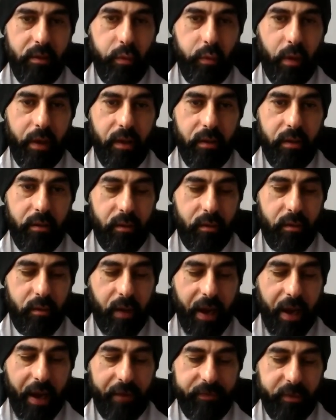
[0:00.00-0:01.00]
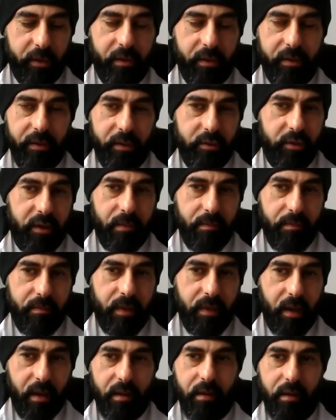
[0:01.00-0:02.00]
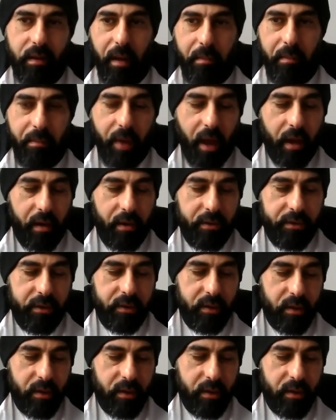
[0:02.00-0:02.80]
what you do after in the gym that matters.